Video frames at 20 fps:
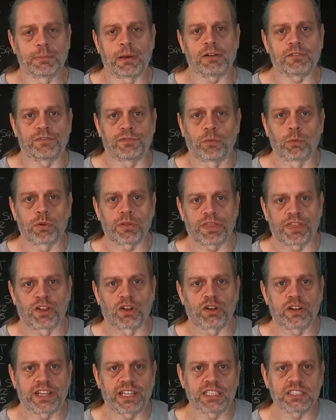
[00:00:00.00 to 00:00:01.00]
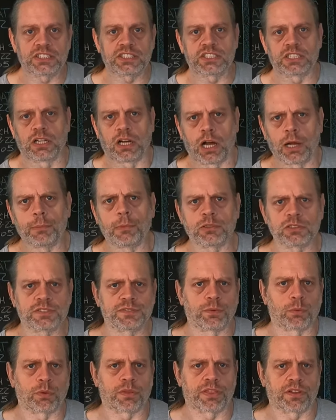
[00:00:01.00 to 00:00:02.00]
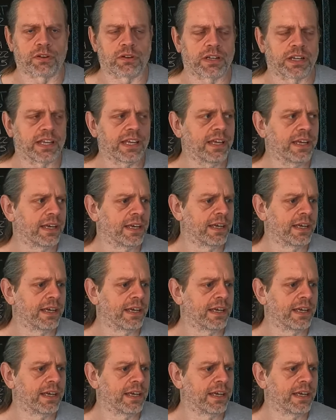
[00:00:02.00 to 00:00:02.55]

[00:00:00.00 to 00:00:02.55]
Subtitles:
about 4:30-ish, almost 4:30.